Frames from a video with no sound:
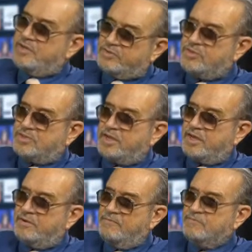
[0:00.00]
On the other
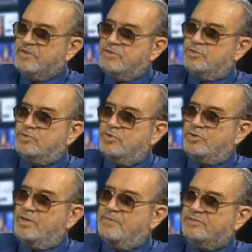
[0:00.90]
side, you're
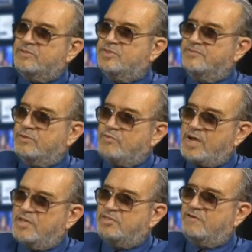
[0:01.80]
talking about the civil
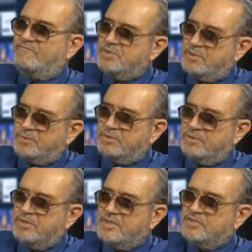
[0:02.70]
rights of
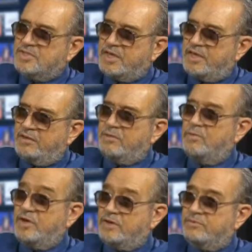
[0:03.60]
people, saying,
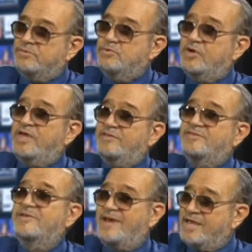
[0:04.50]
well, you
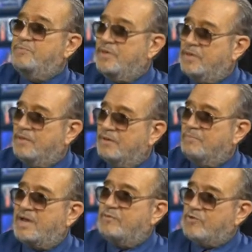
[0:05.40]
can't deny me
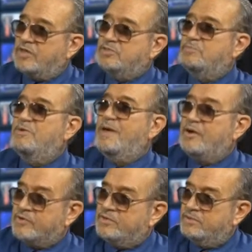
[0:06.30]
my right to be
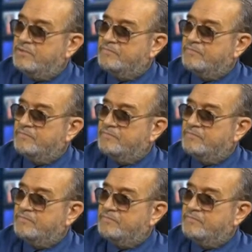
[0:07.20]
married.